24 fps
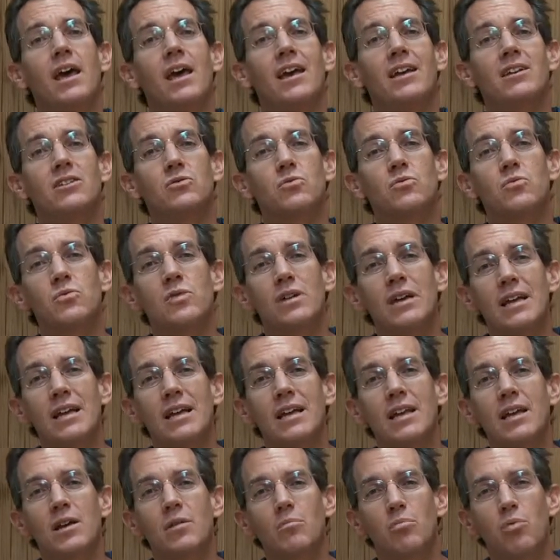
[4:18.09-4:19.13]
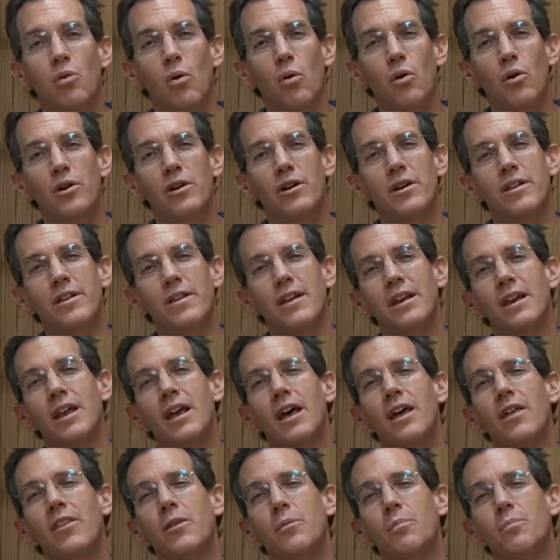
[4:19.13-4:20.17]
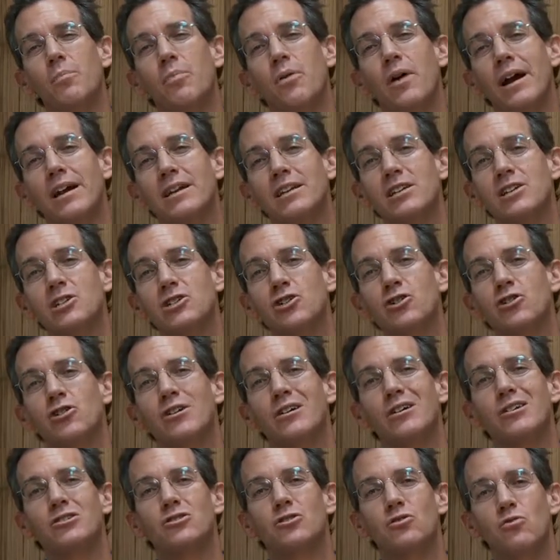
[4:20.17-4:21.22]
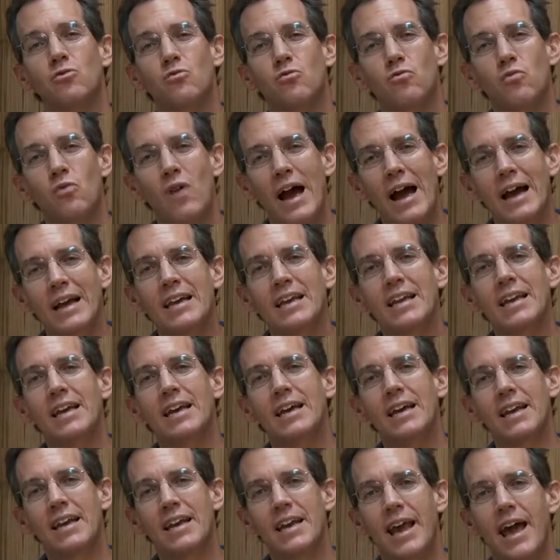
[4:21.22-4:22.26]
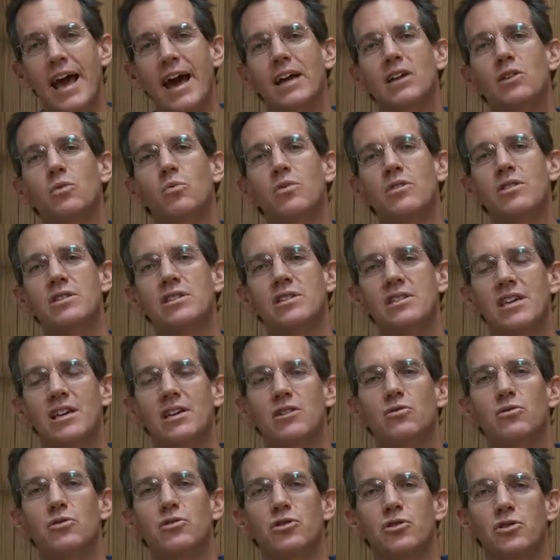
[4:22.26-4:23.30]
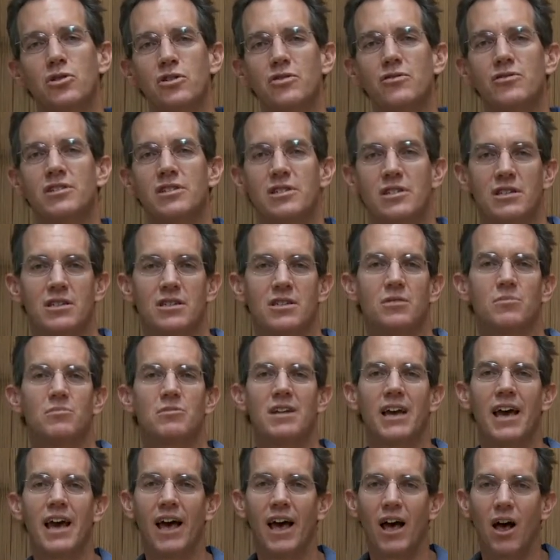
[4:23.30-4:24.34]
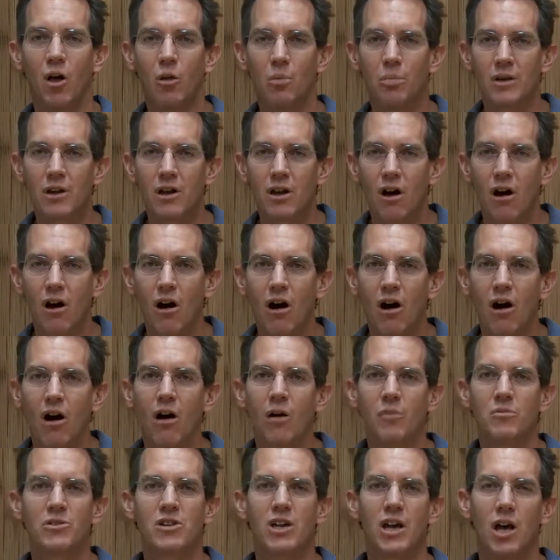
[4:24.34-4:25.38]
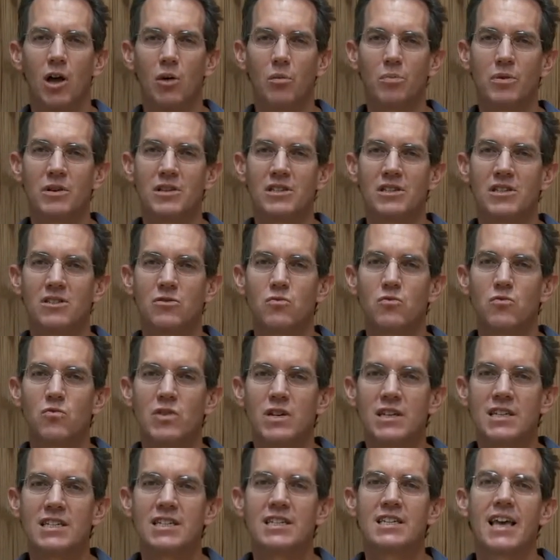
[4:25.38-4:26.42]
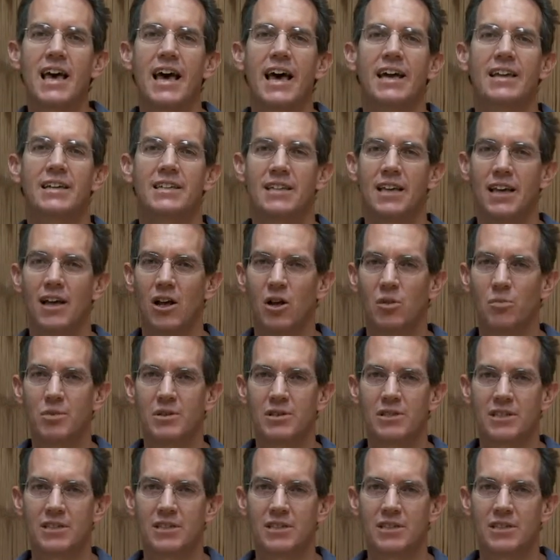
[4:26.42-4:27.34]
It's really important that the practitioner can directly connect with the central nervous system to help it calm, to help it reset, to help it